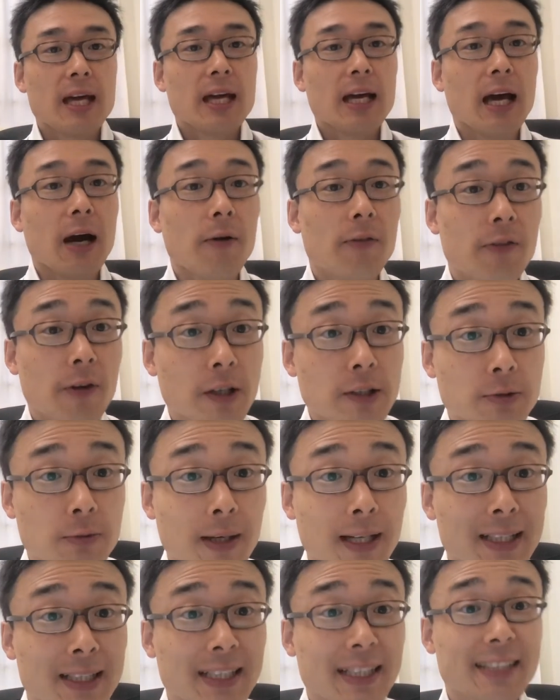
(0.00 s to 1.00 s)
Our first
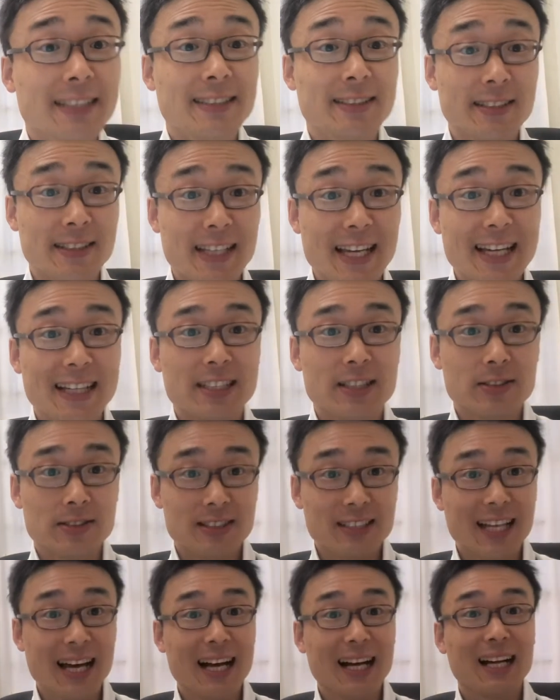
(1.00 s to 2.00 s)
one is to get your
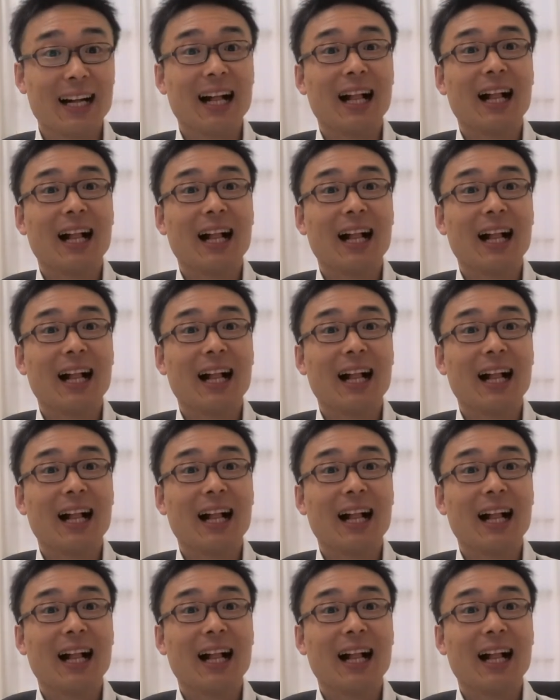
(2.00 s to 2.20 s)
tongue